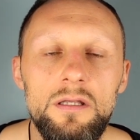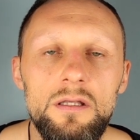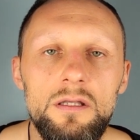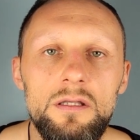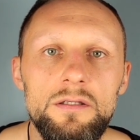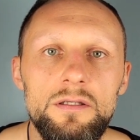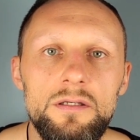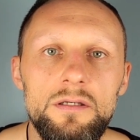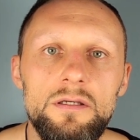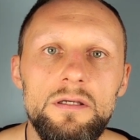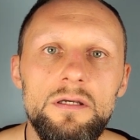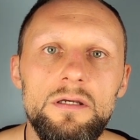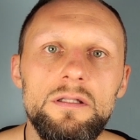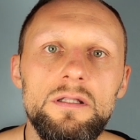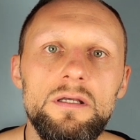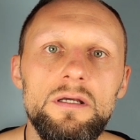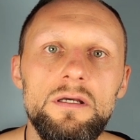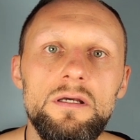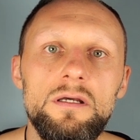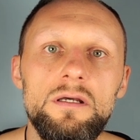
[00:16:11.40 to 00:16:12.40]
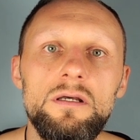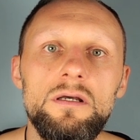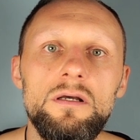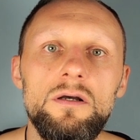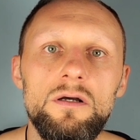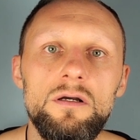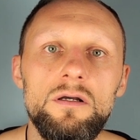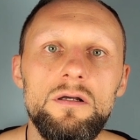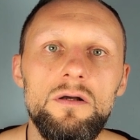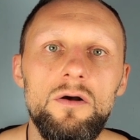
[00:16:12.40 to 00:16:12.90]
you're
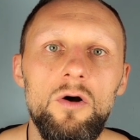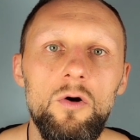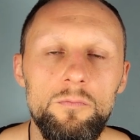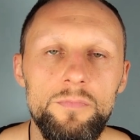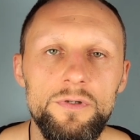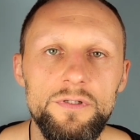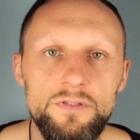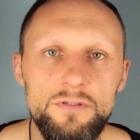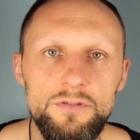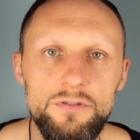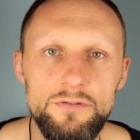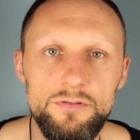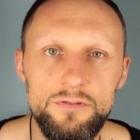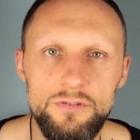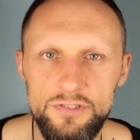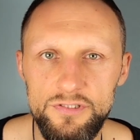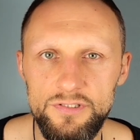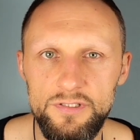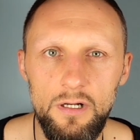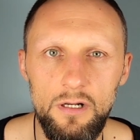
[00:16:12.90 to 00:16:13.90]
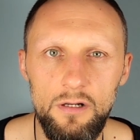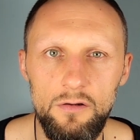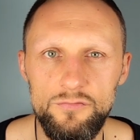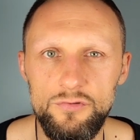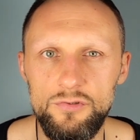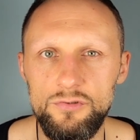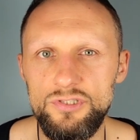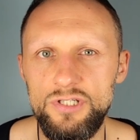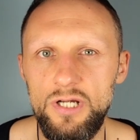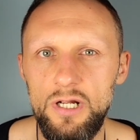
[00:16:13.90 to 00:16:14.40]
gonna open yourself
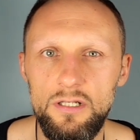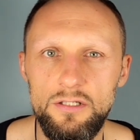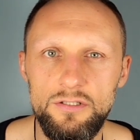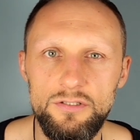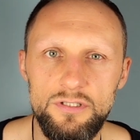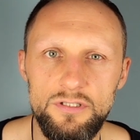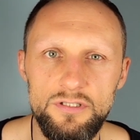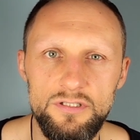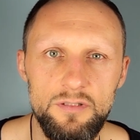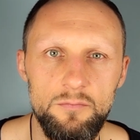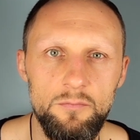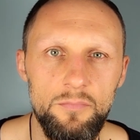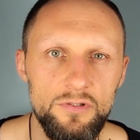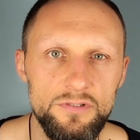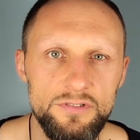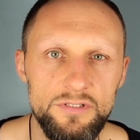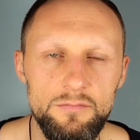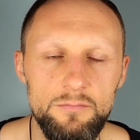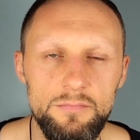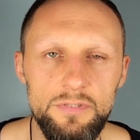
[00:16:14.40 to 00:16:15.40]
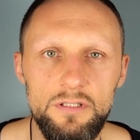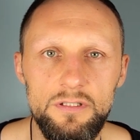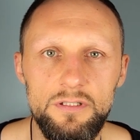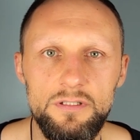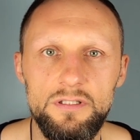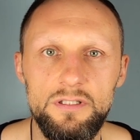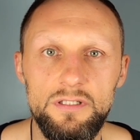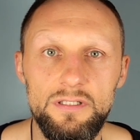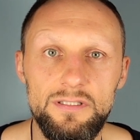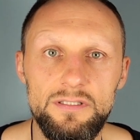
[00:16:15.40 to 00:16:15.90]
to challenges and
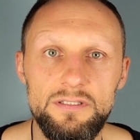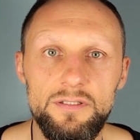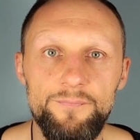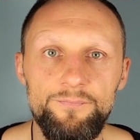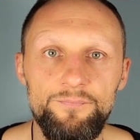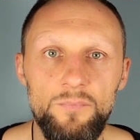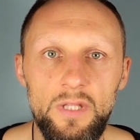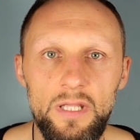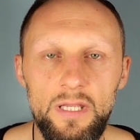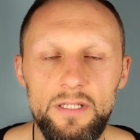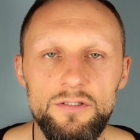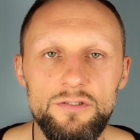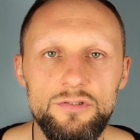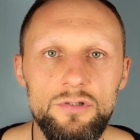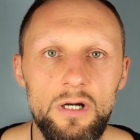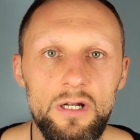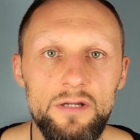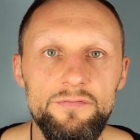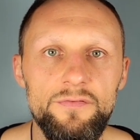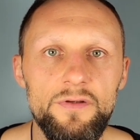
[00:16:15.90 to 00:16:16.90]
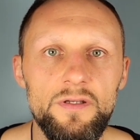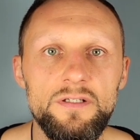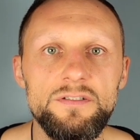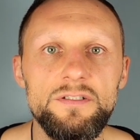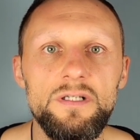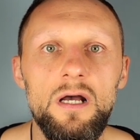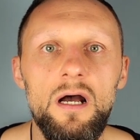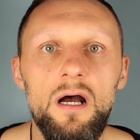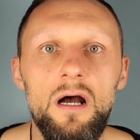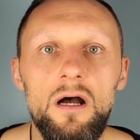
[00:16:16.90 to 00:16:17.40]
possibilities and try things
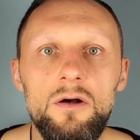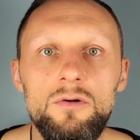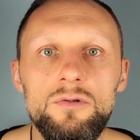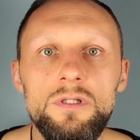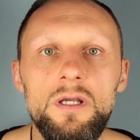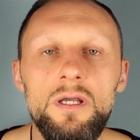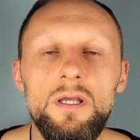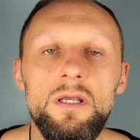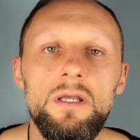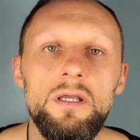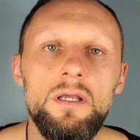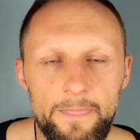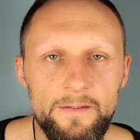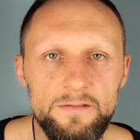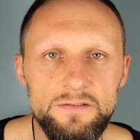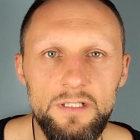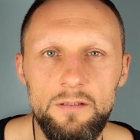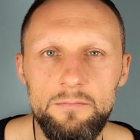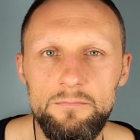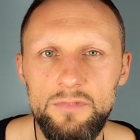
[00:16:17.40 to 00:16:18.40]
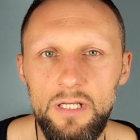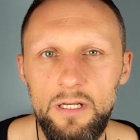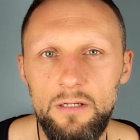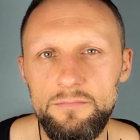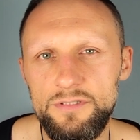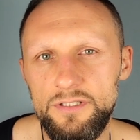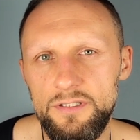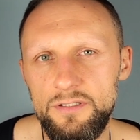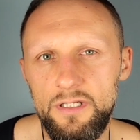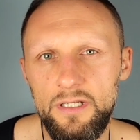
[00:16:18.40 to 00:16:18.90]
out.
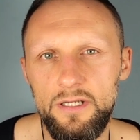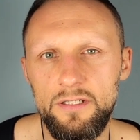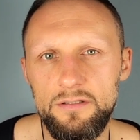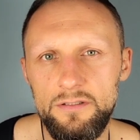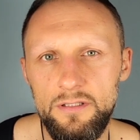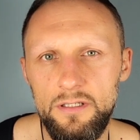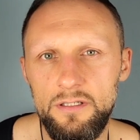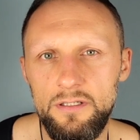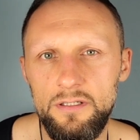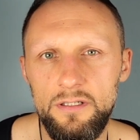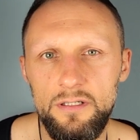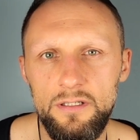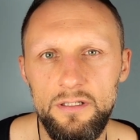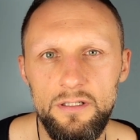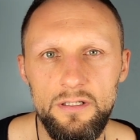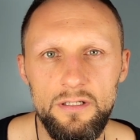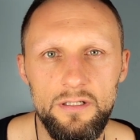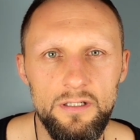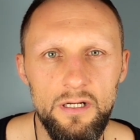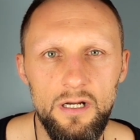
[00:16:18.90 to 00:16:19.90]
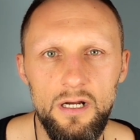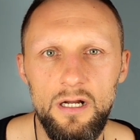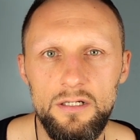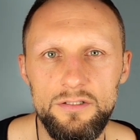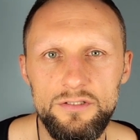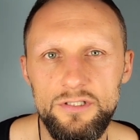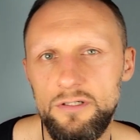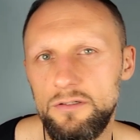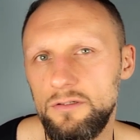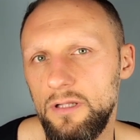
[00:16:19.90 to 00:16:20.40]
Sometimes it can uh,
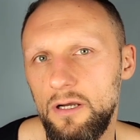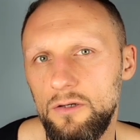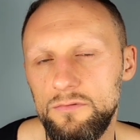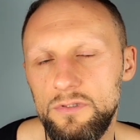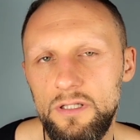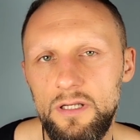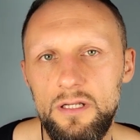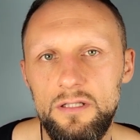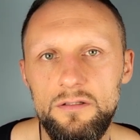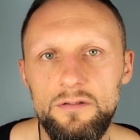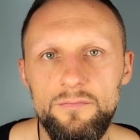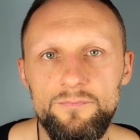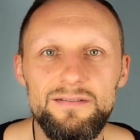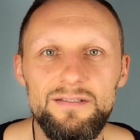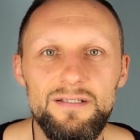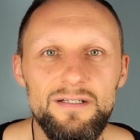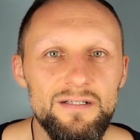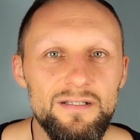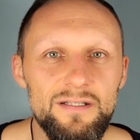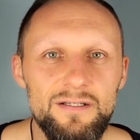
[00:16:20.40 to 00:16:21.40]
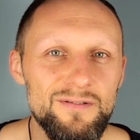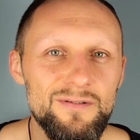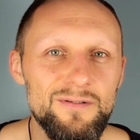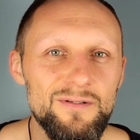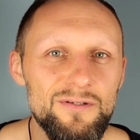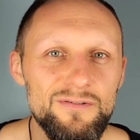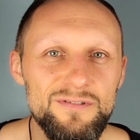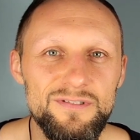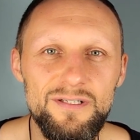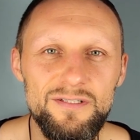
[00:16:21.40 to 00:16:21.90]
turn out that there are not,
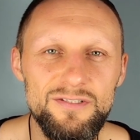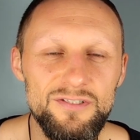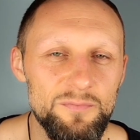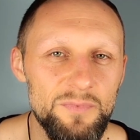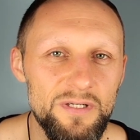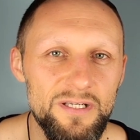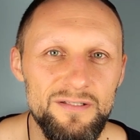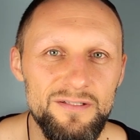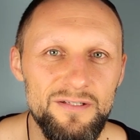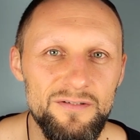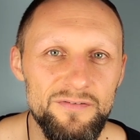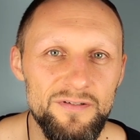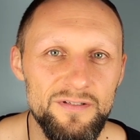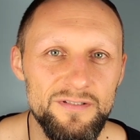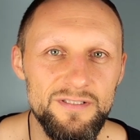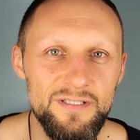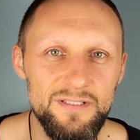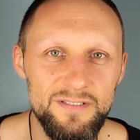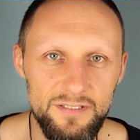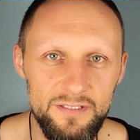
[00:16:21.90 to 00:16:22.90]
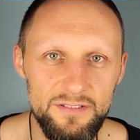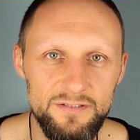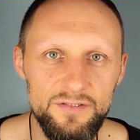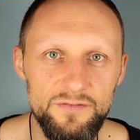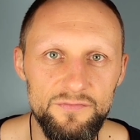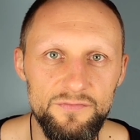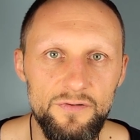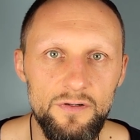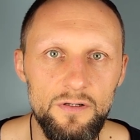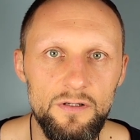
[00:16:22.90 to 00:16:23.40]
no such big differences as you
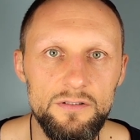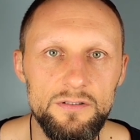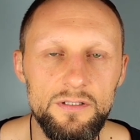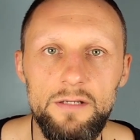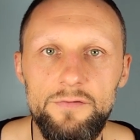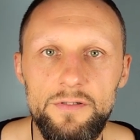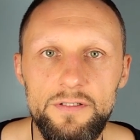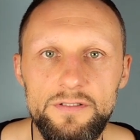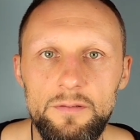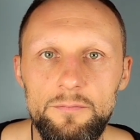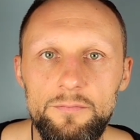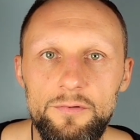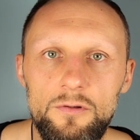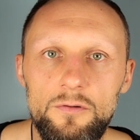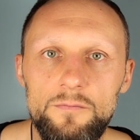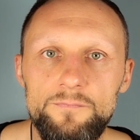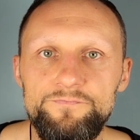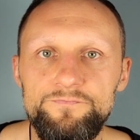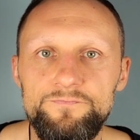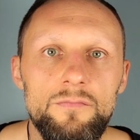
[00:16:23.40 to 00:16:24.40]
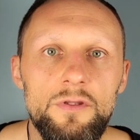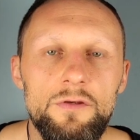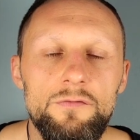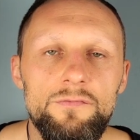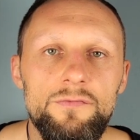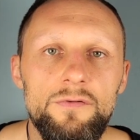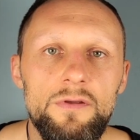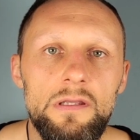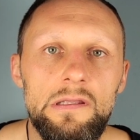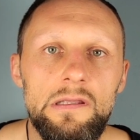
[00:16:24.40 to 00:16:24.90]
thought. For example, you
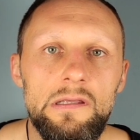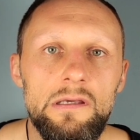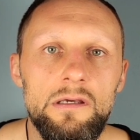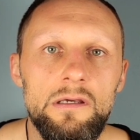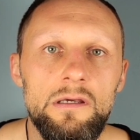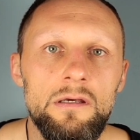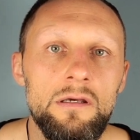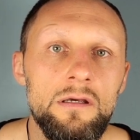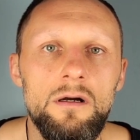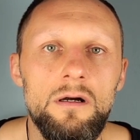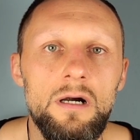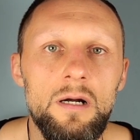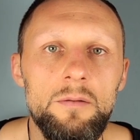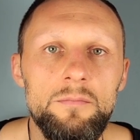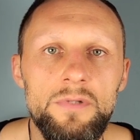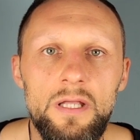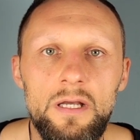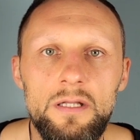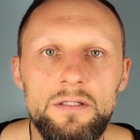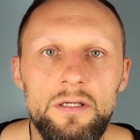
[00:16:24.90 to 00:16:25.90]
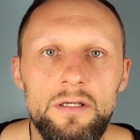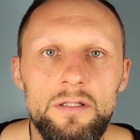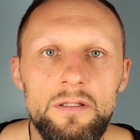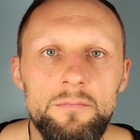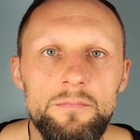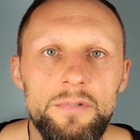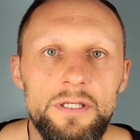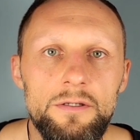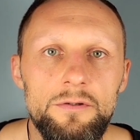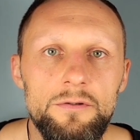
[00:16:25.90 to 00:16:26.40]
think, I'm not gonna
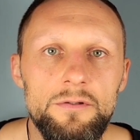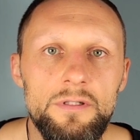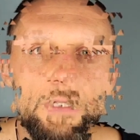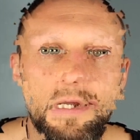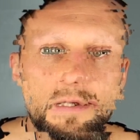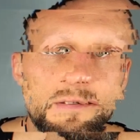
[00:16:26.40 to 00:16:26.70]
be good at